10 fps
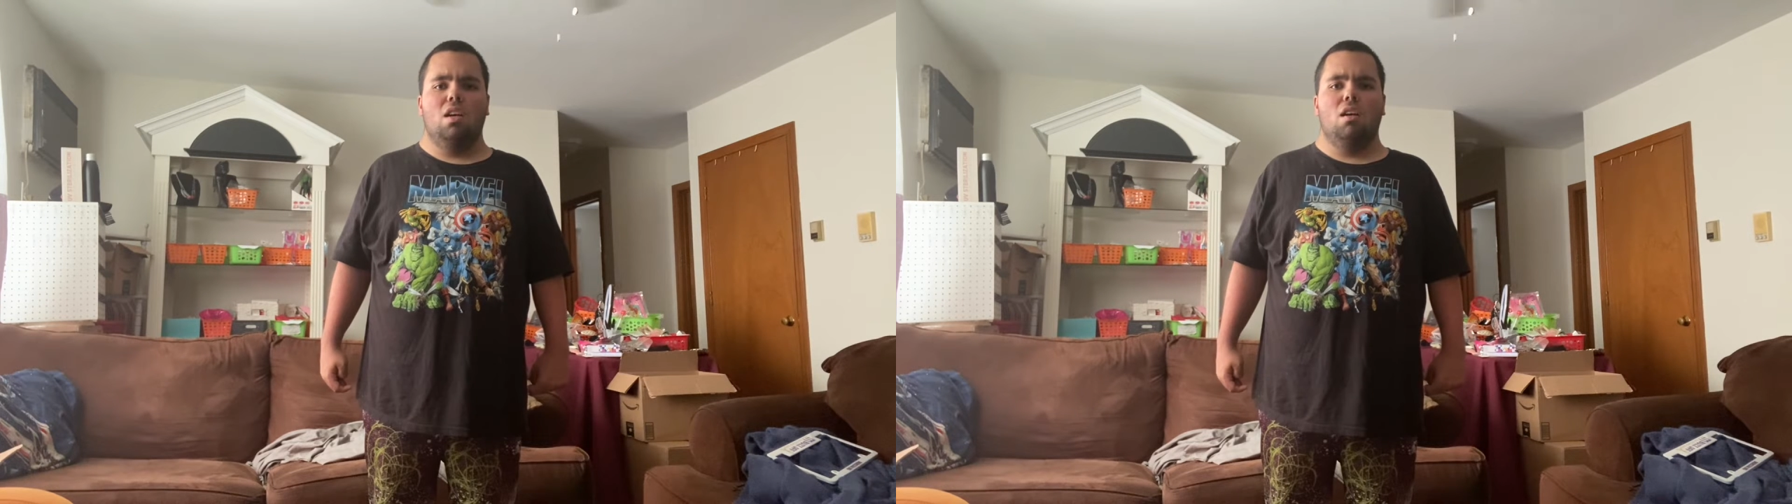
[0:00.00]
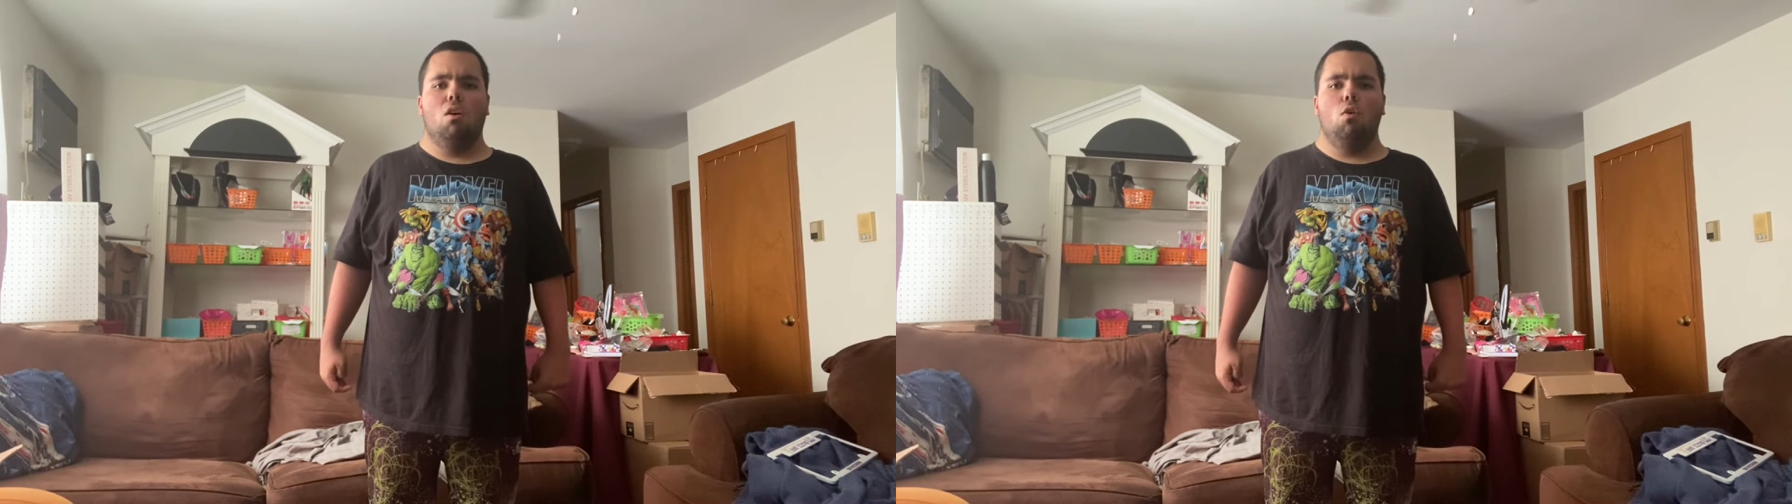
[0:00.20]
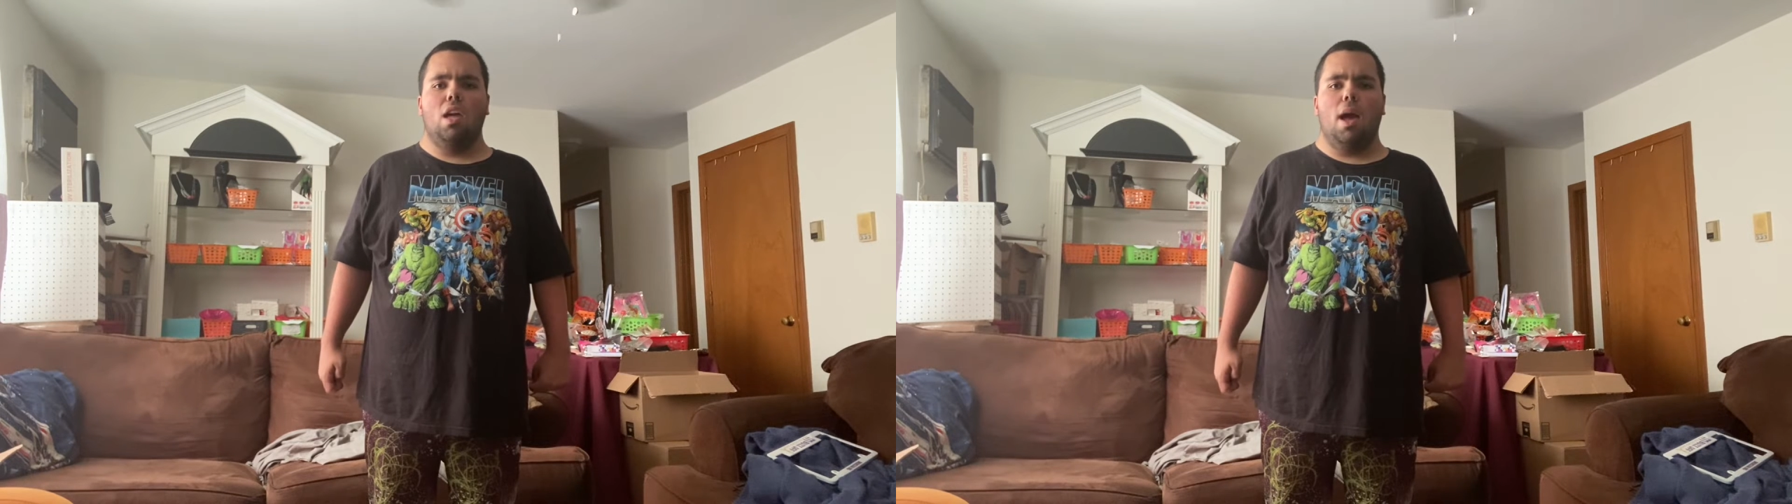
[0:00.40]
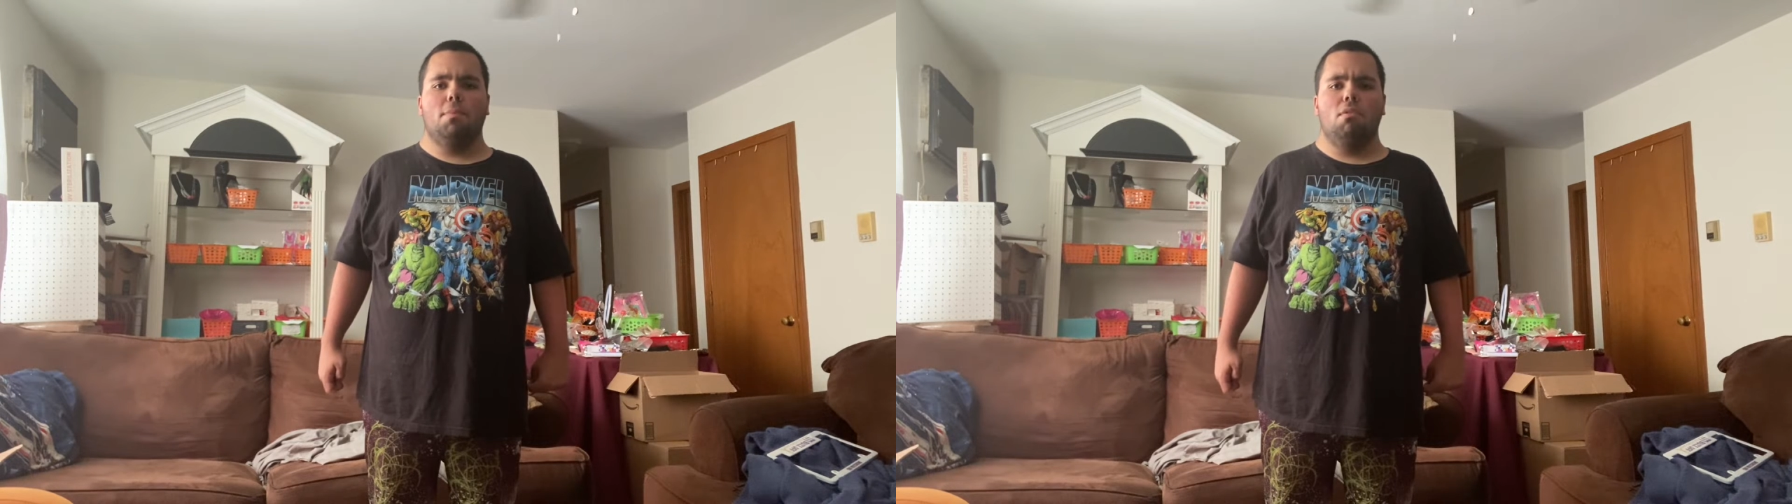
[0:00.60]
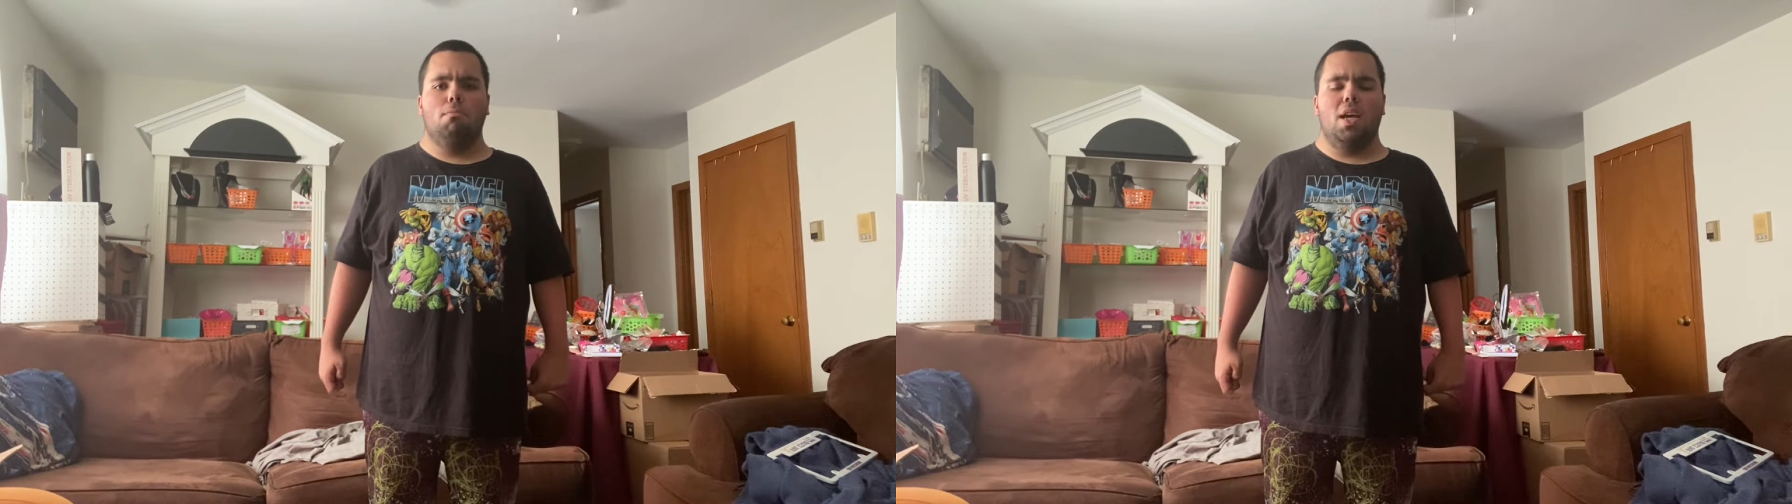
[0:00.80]
Go
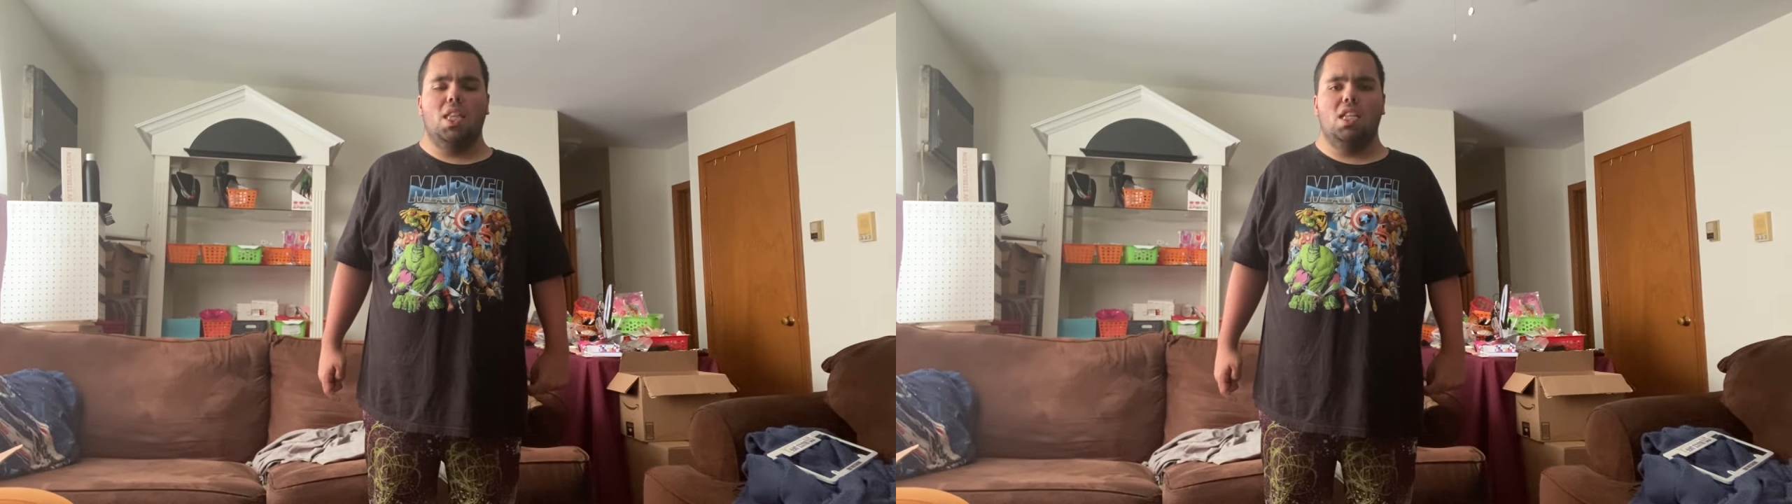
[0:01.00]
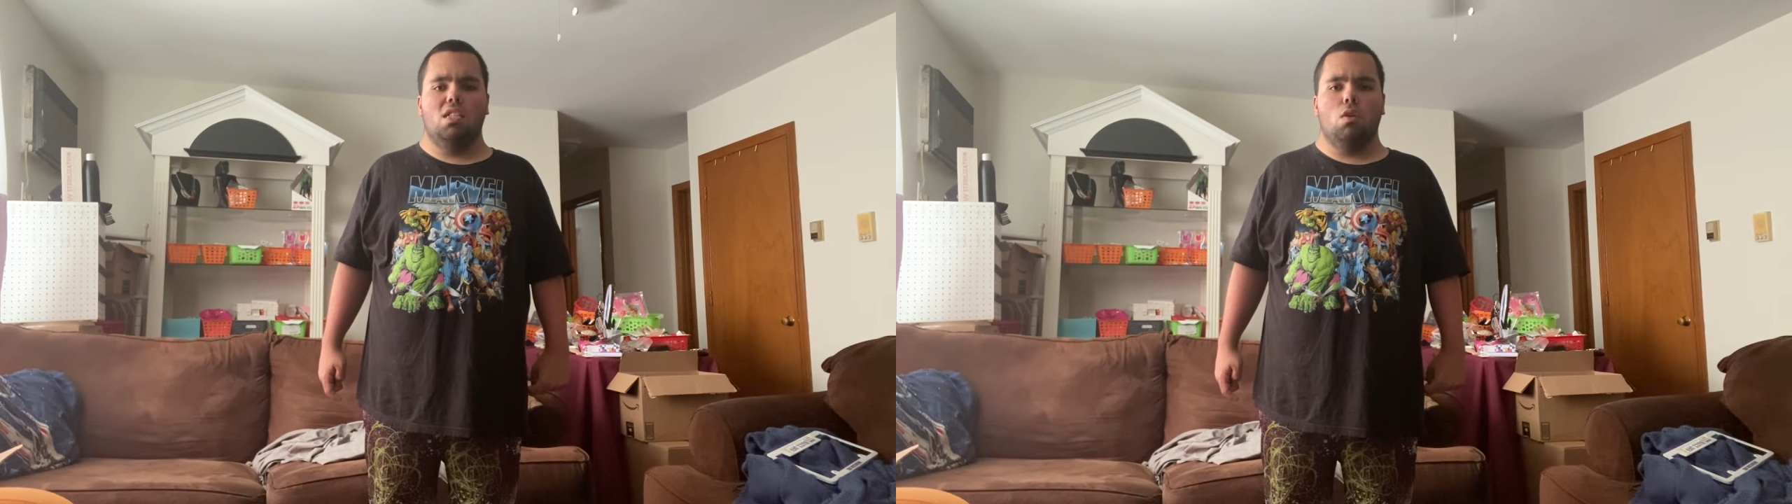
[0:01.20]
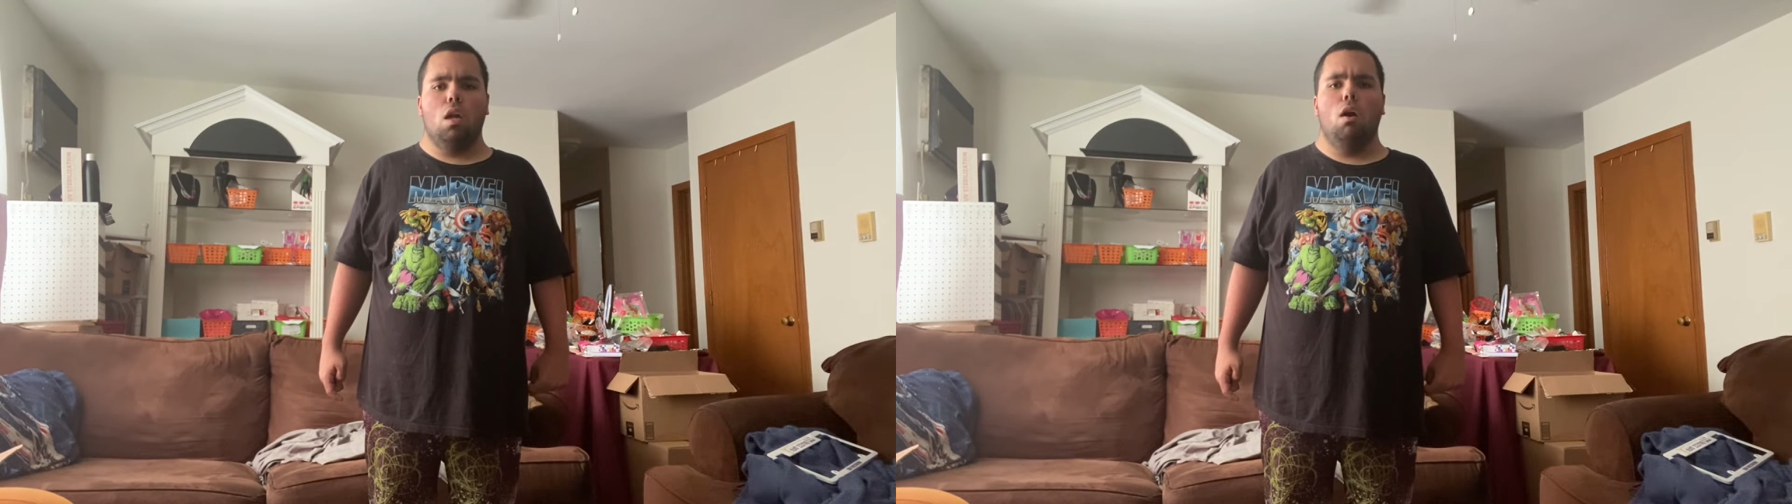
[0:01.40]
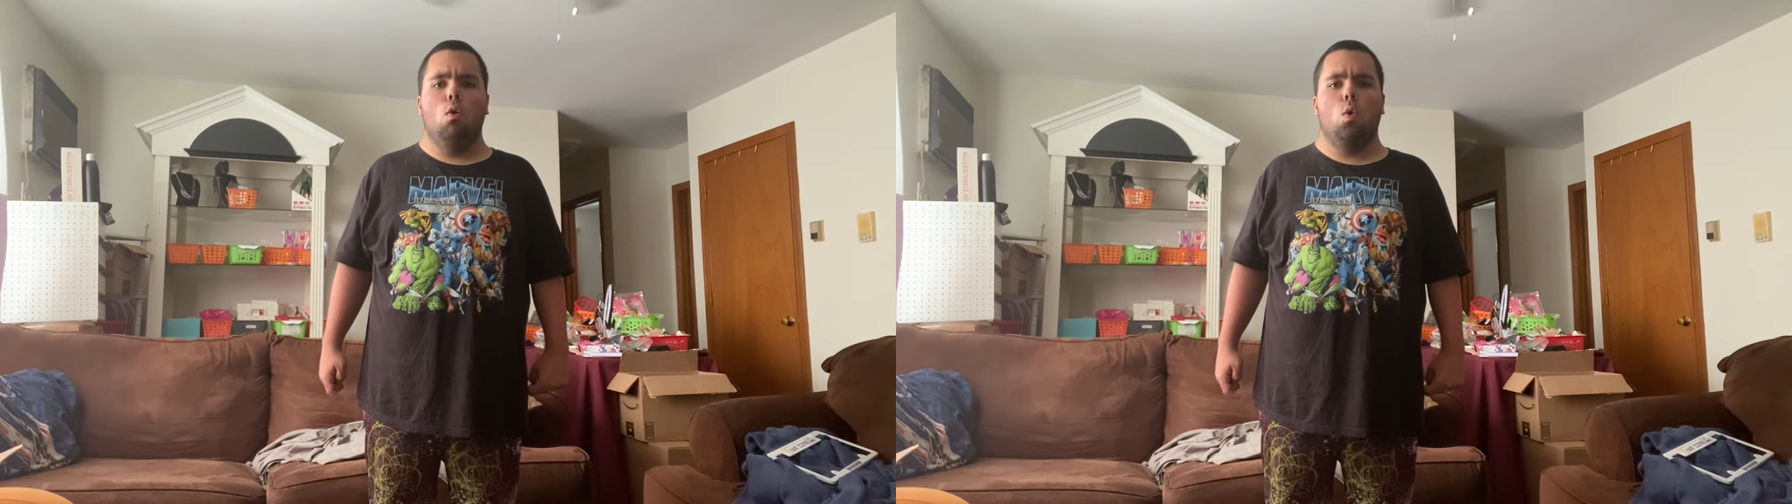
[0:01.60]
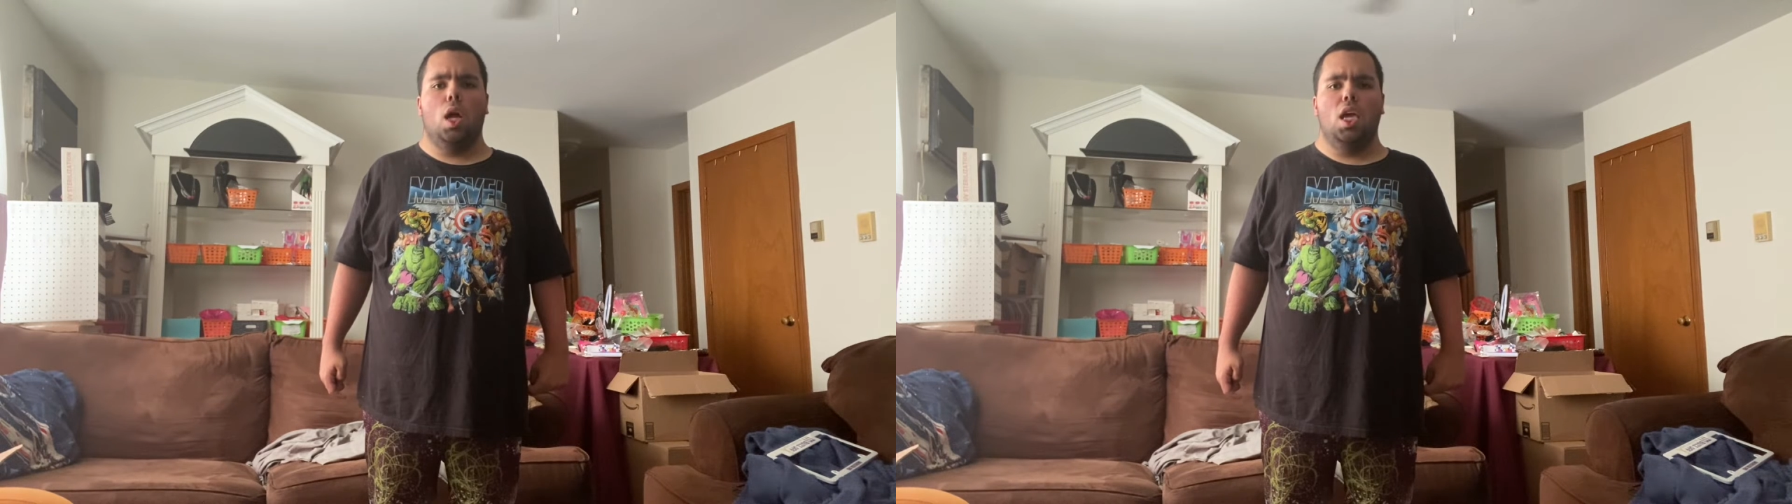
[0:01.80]
Captain Feathersword
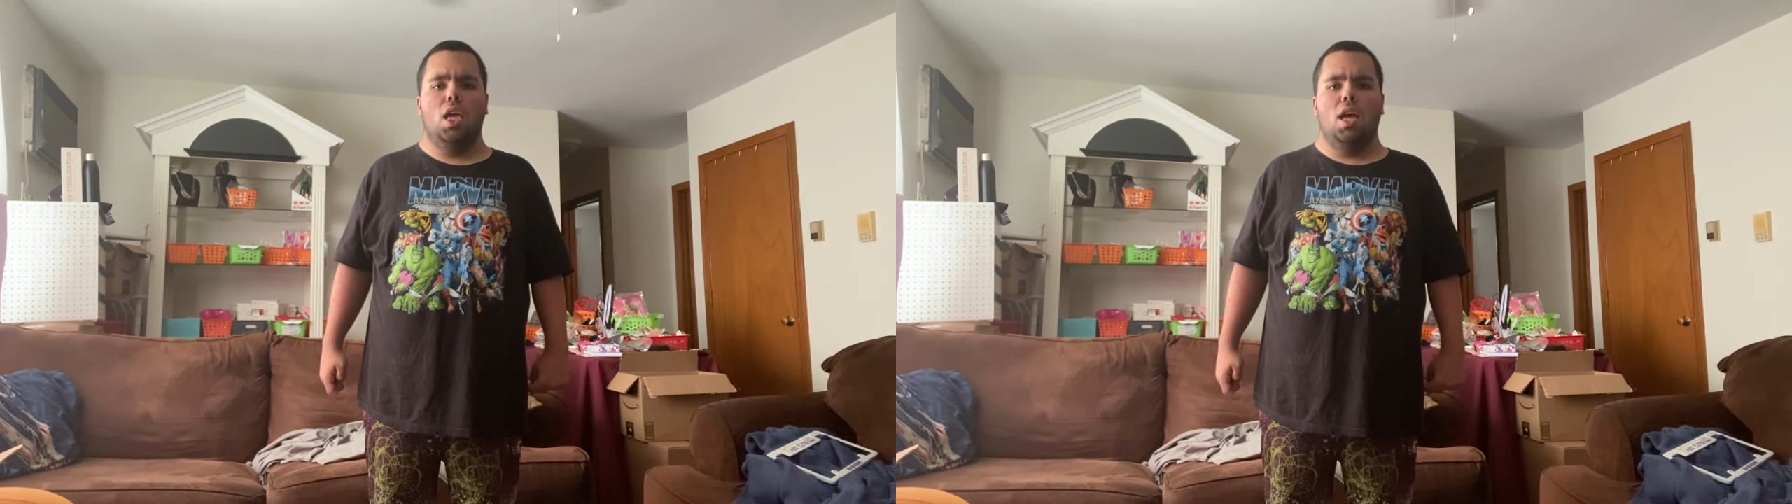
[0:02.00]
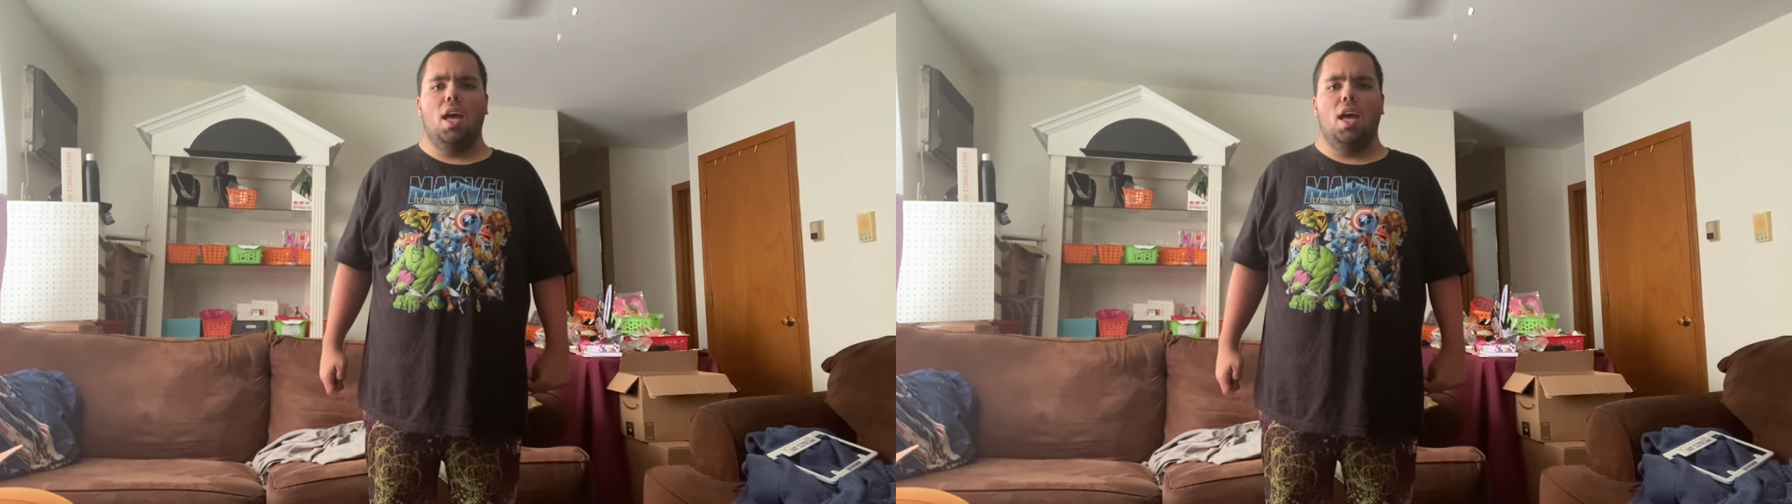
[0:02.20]
Ahoy,